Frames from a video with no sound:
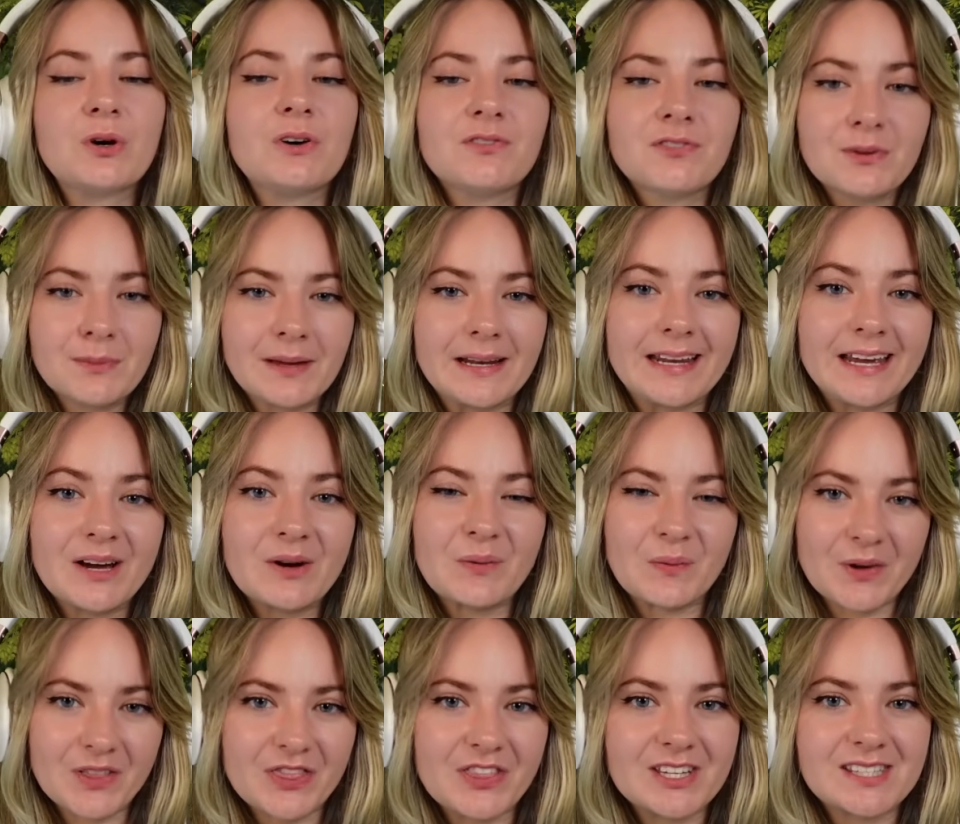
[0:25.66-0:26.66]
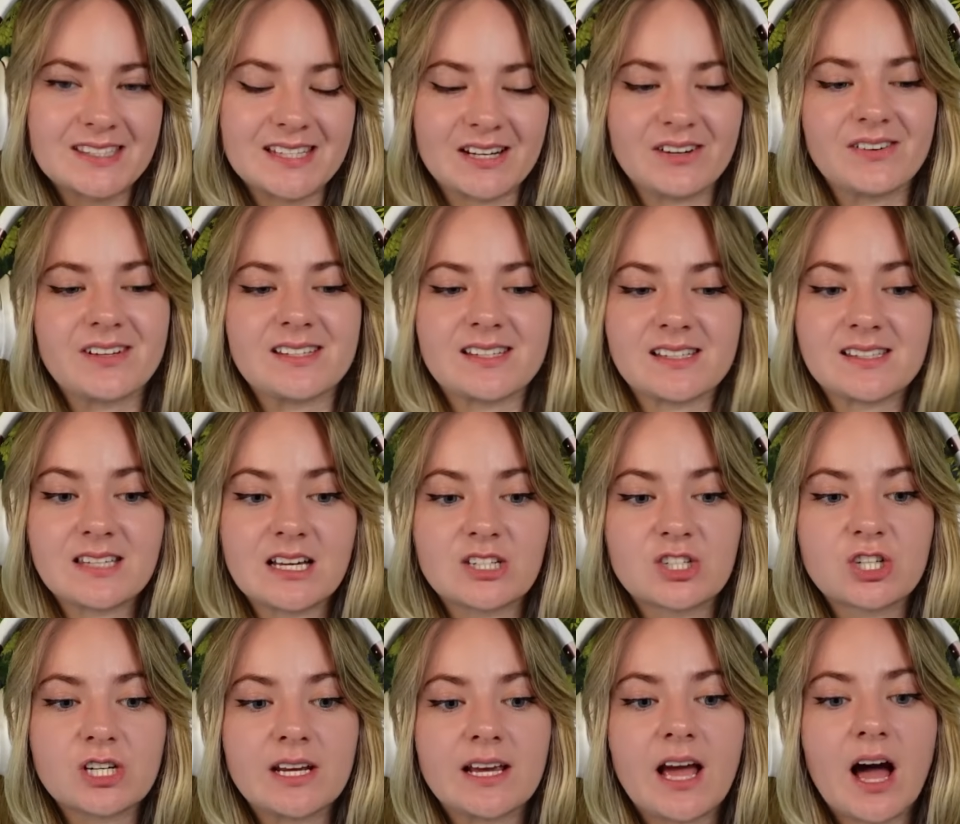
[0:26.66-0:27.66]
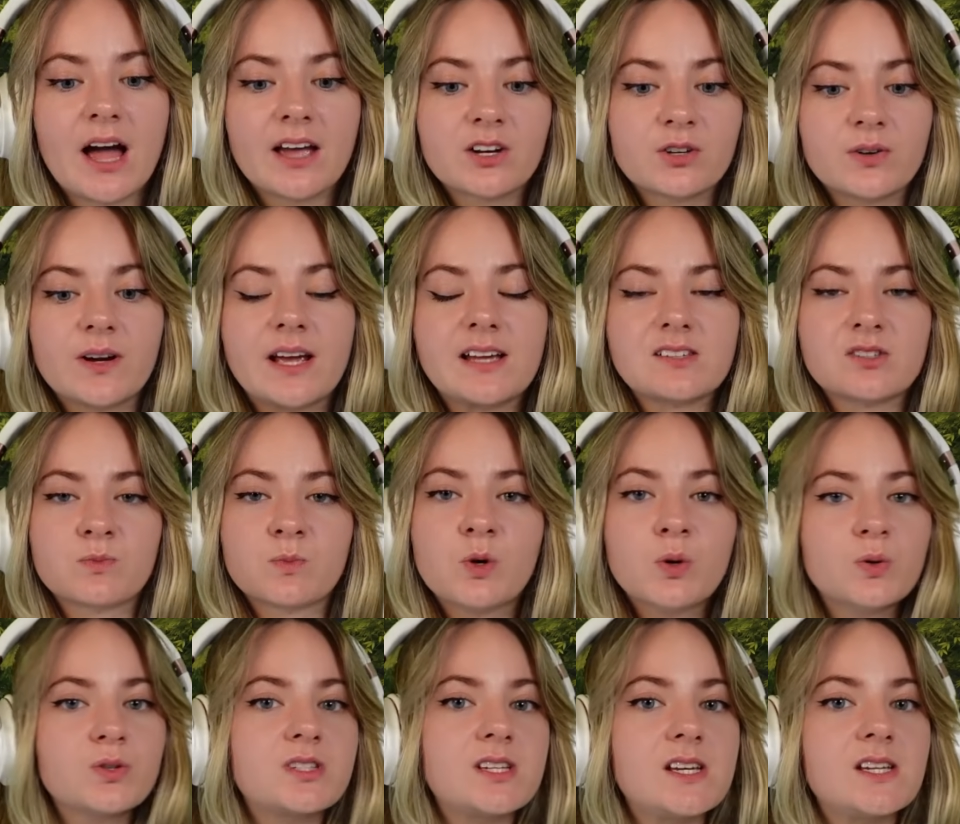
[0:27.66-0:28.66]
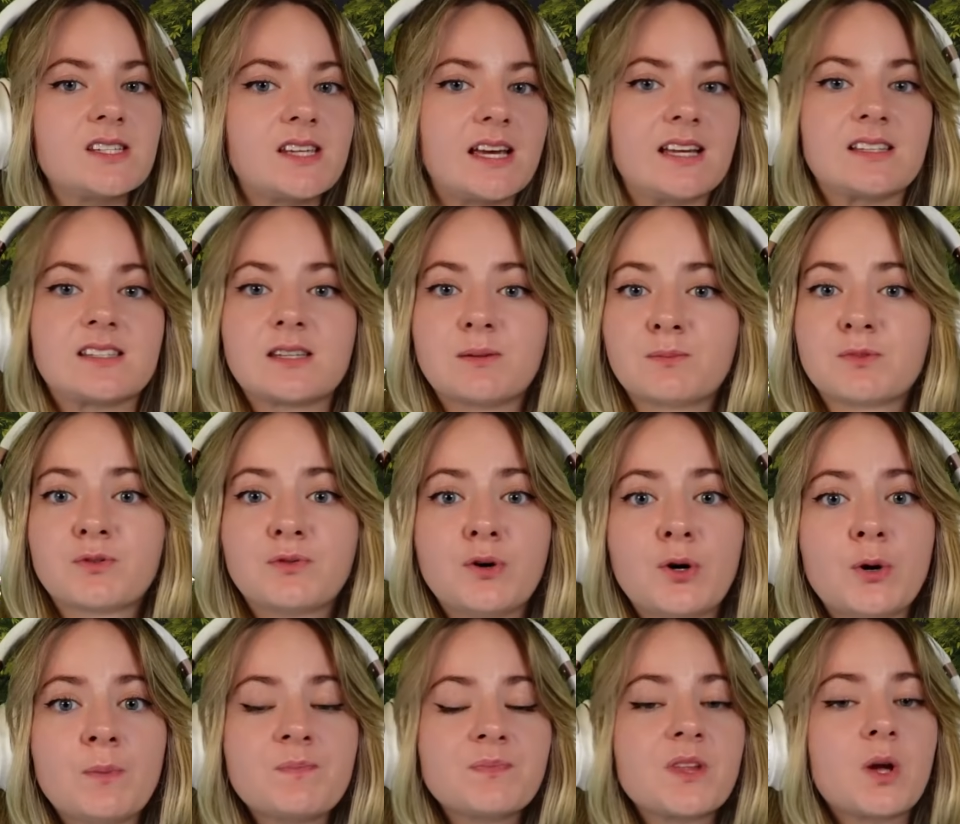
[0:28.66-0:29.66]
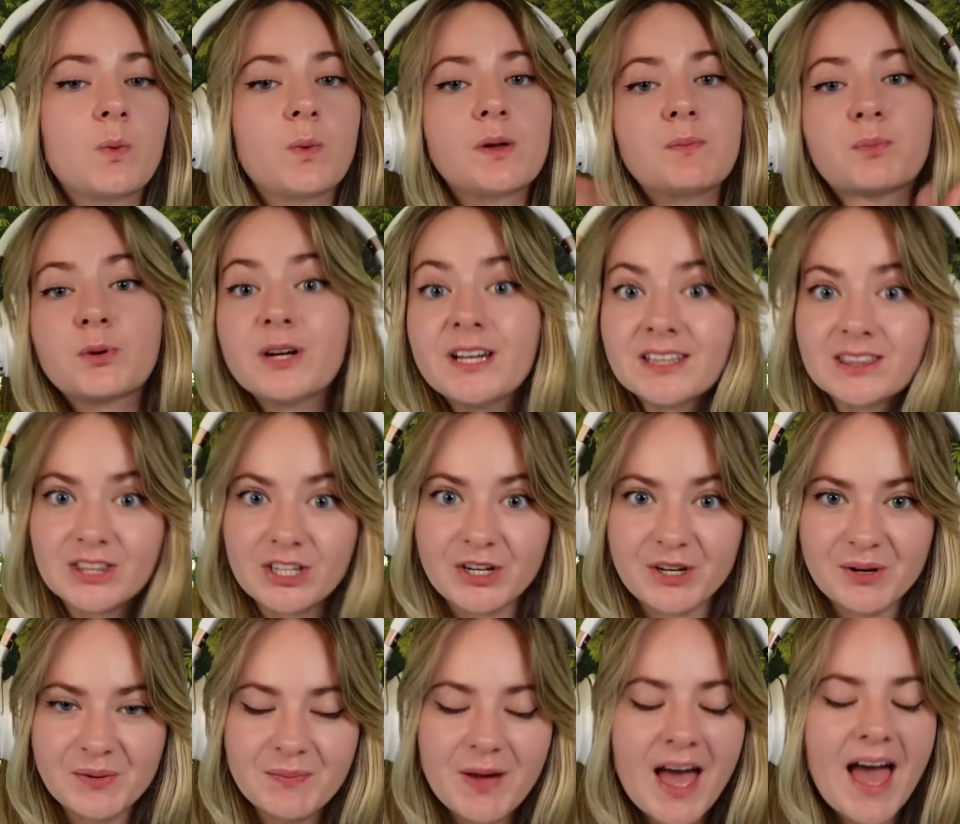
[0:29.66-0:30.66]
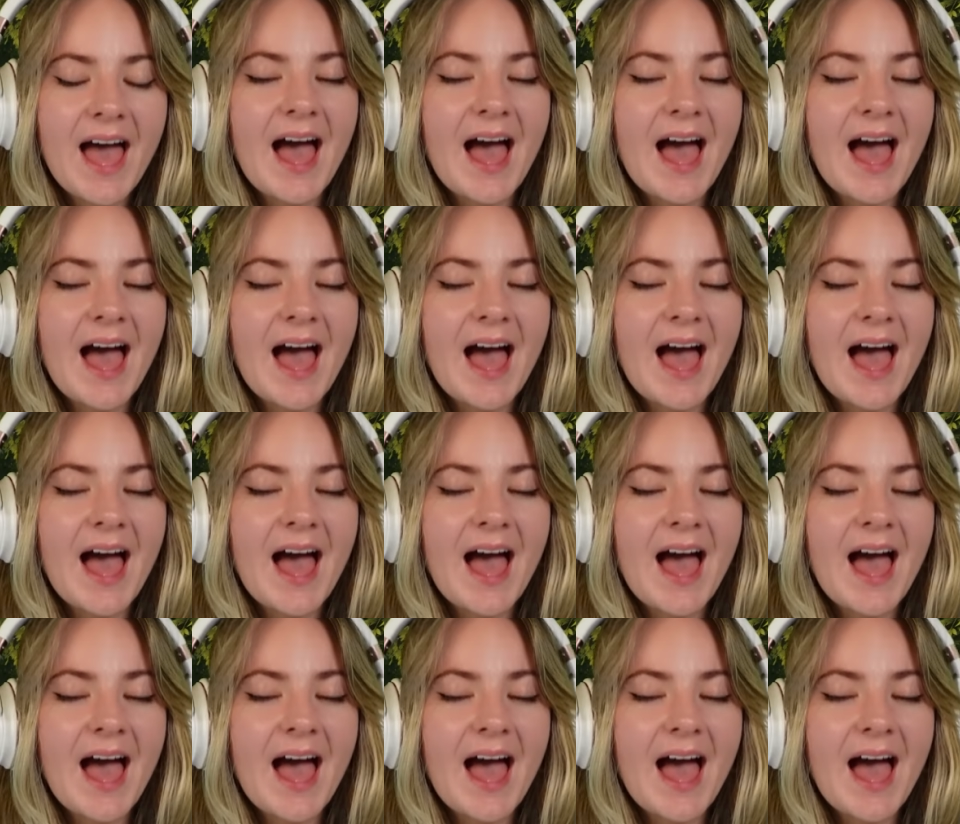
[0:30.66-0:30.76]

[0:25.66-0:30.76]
not familiar with this series, essentially I create some horses in Sims 4, we breed them,